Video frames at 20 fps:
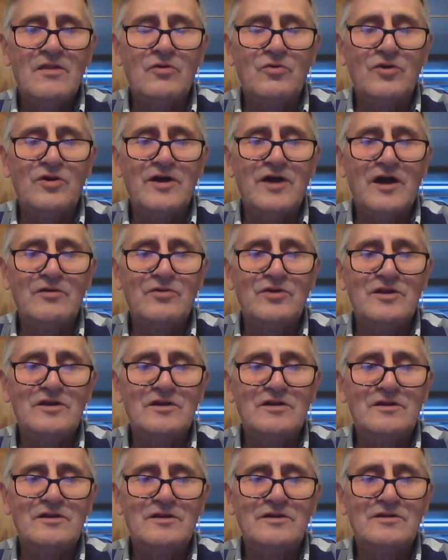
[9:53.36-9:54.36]
the way I read
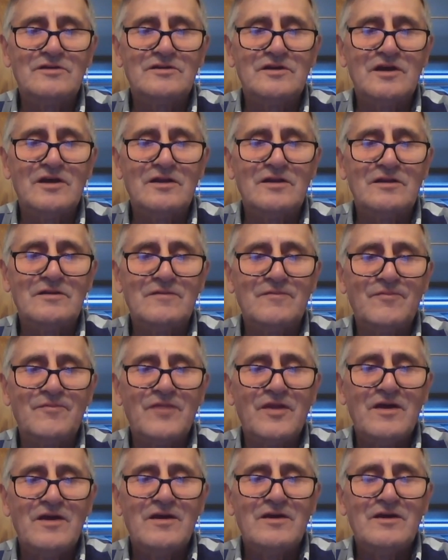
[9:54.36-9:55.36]
it is that
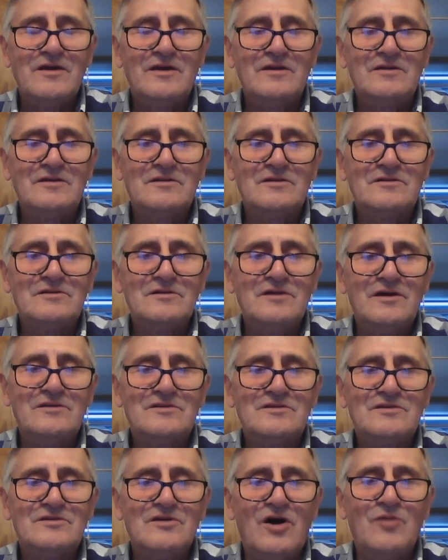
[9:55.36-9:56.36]

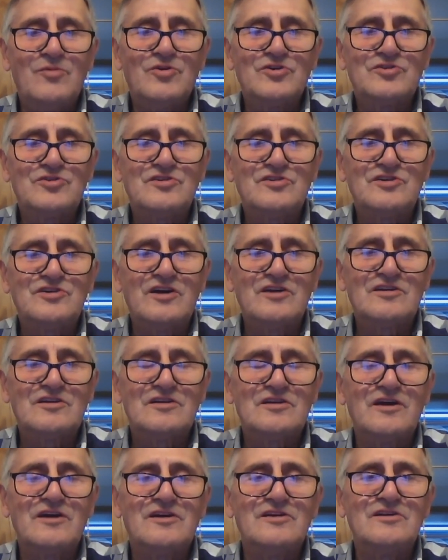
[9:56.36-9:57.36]
it's almost suggests
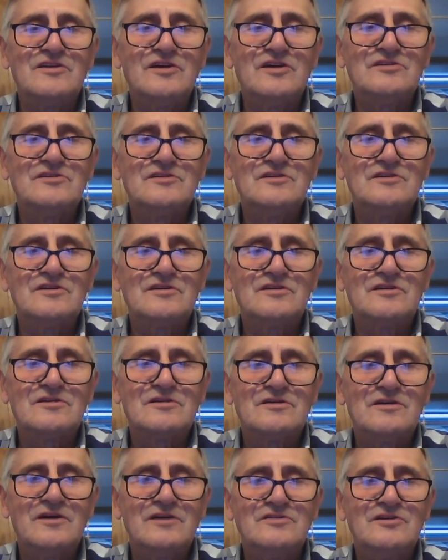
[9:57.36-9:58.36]
like Indigenous
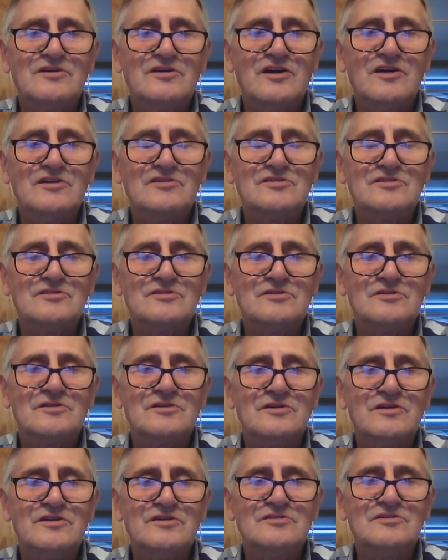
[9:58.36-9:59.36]
education or
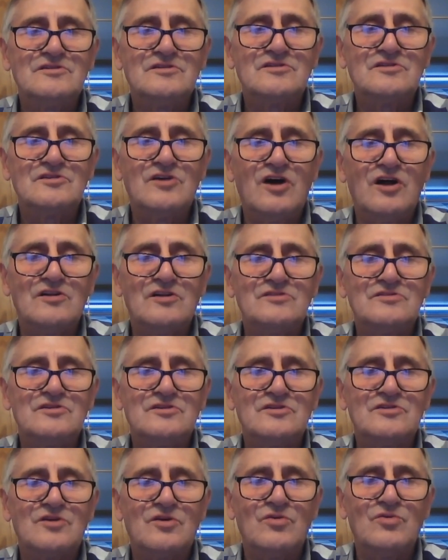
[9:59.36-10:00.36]
Indigenous knowledge
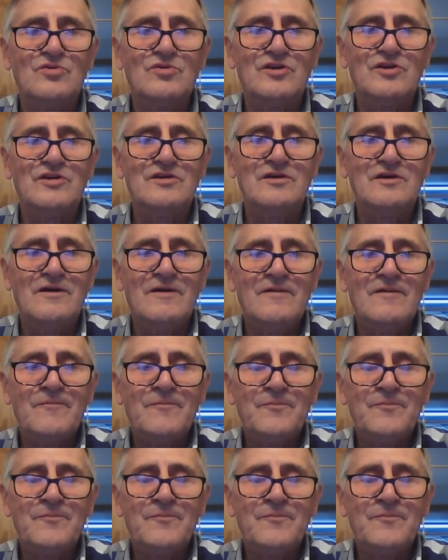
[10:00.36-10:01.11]
is only